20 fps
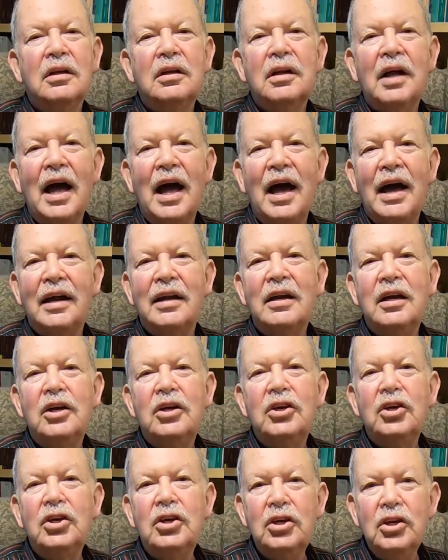had
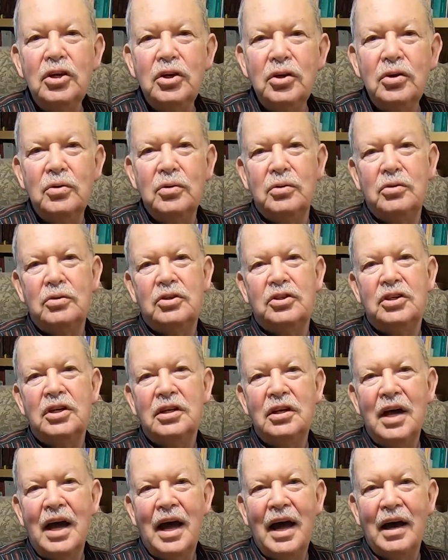huge
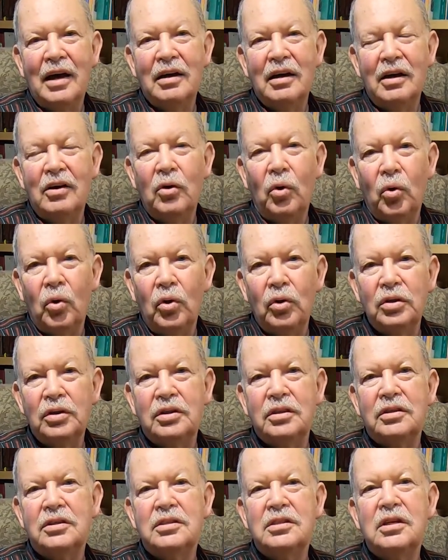
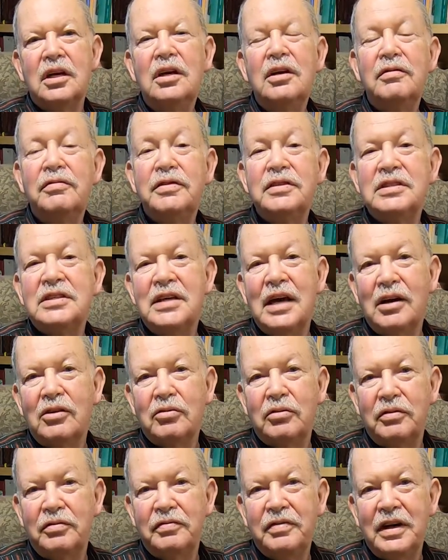altars for
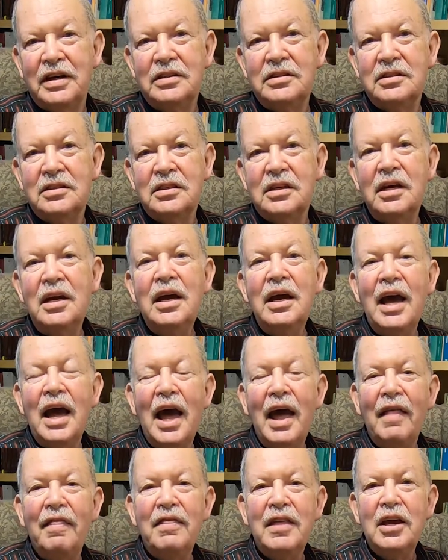sacrifice.
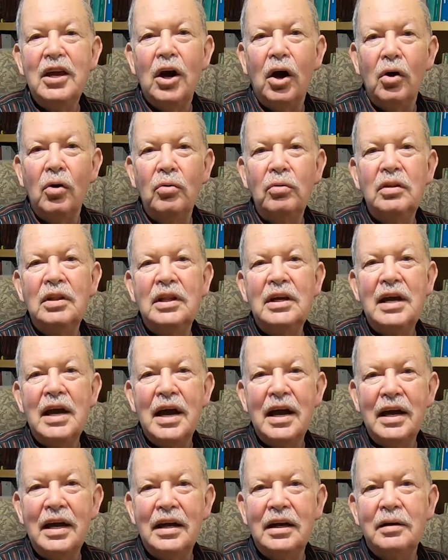And the only
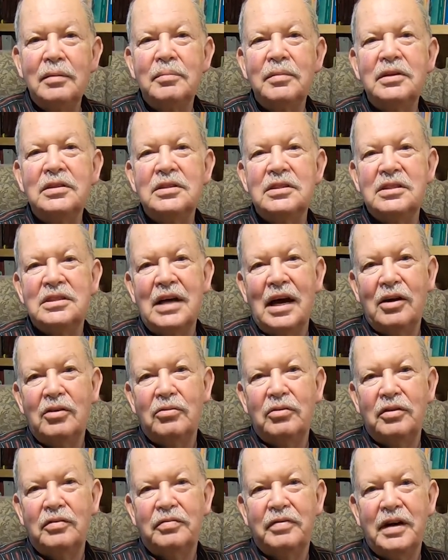animals
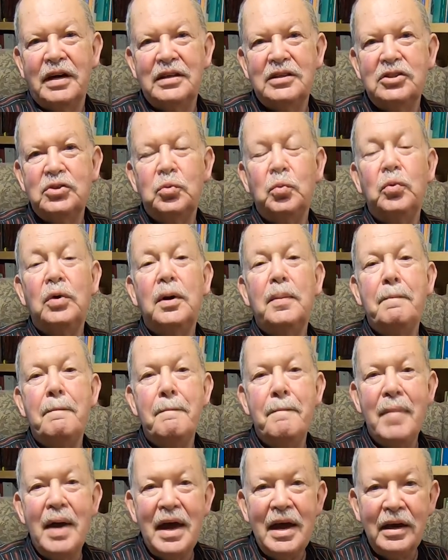sacrificed were
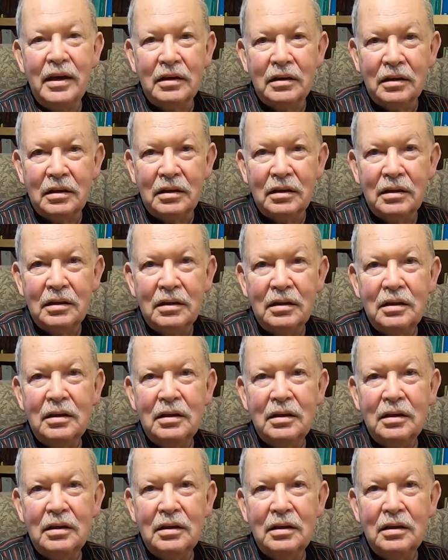male